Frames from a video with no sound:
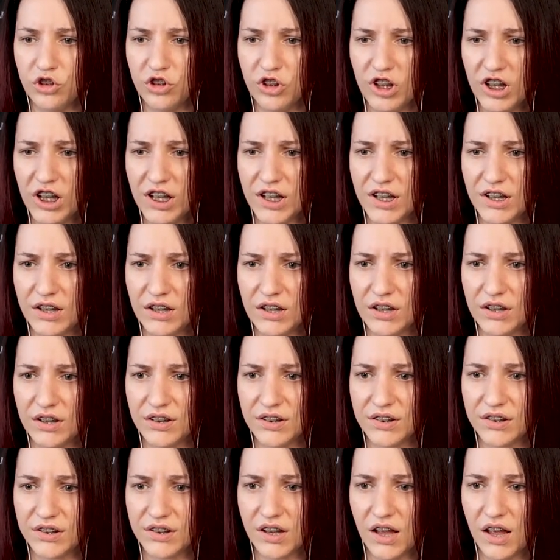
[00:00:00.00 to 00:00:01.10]
Jeez.
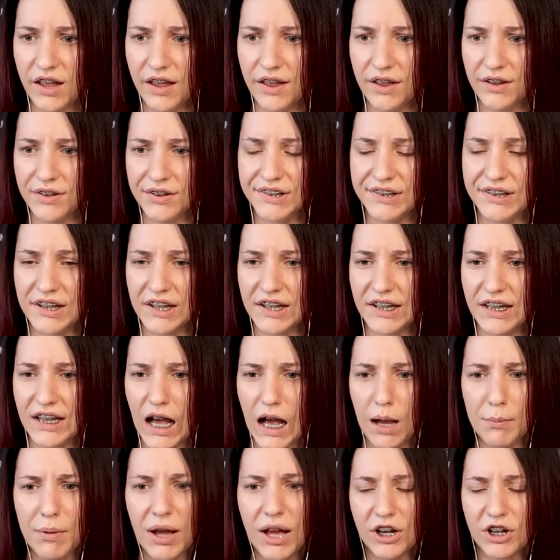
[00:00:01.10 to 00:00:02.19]
The
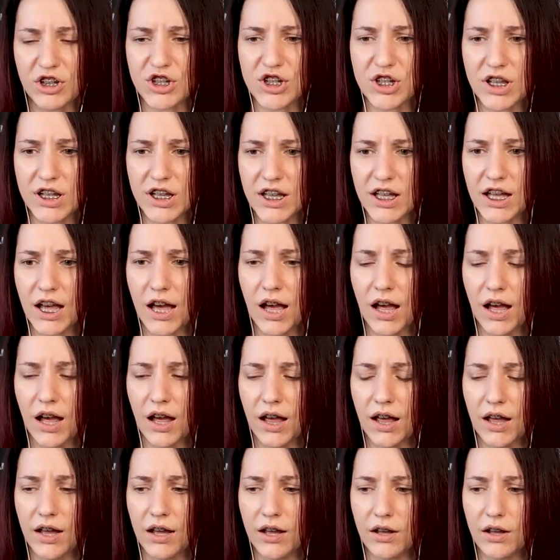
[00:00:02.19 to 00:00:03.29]
Tom actually got
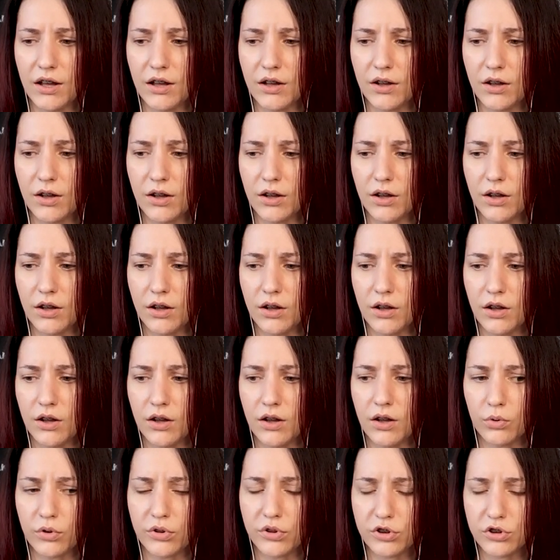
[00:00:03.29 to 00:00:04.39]
a
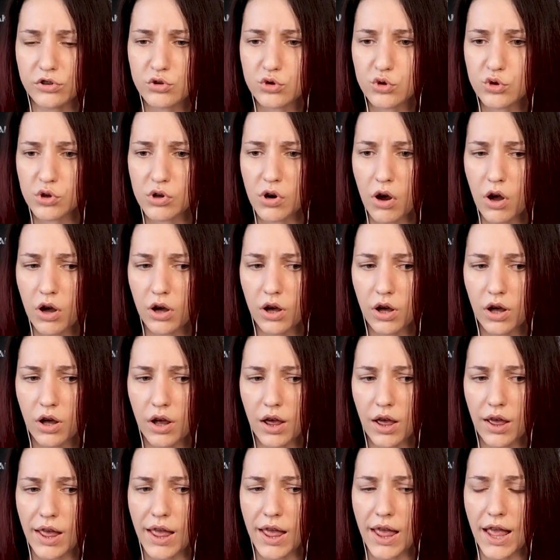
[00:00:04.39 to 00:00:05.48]
wrong
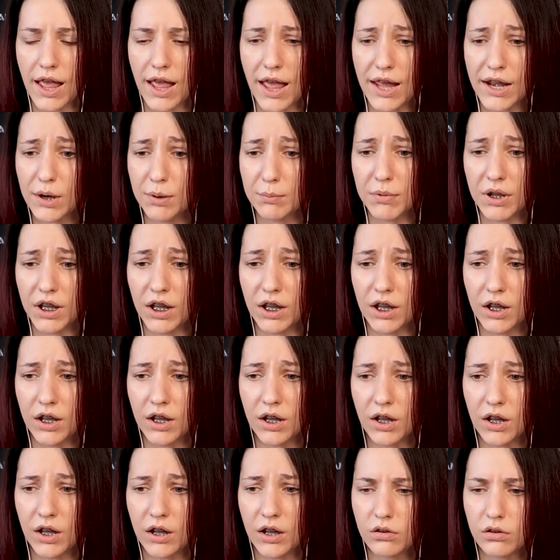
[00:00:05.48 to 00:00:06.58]
enemy.
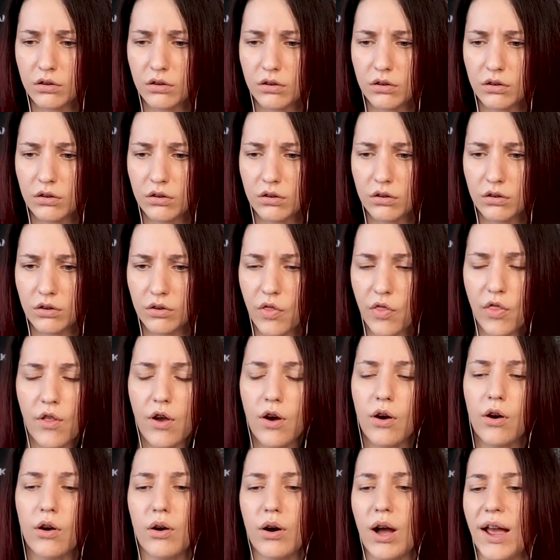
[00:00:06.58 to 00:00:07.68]

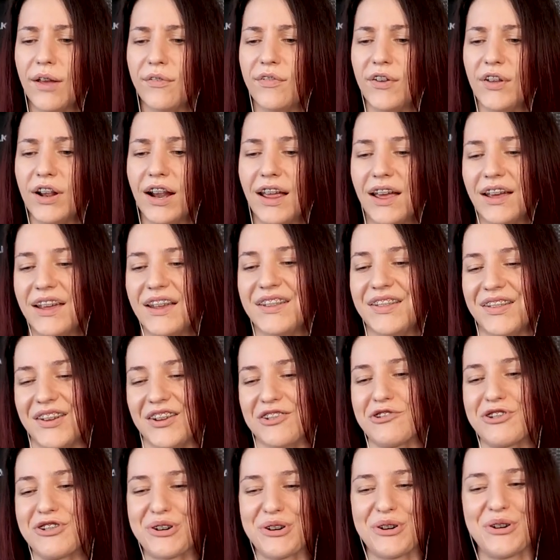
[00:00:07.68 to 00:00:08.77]
No, I feel like it's
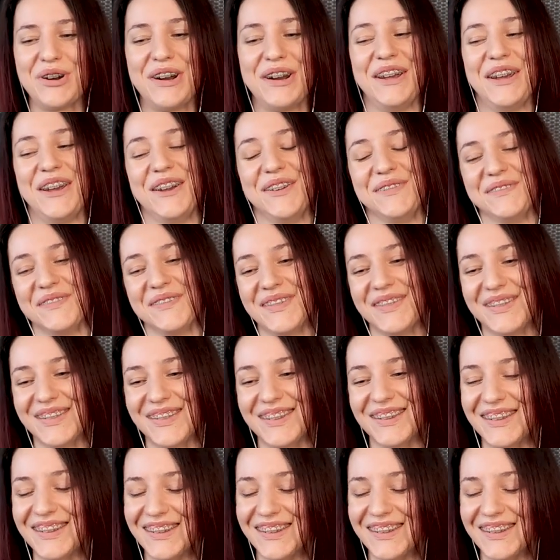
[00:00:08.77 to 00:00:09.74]
a dream.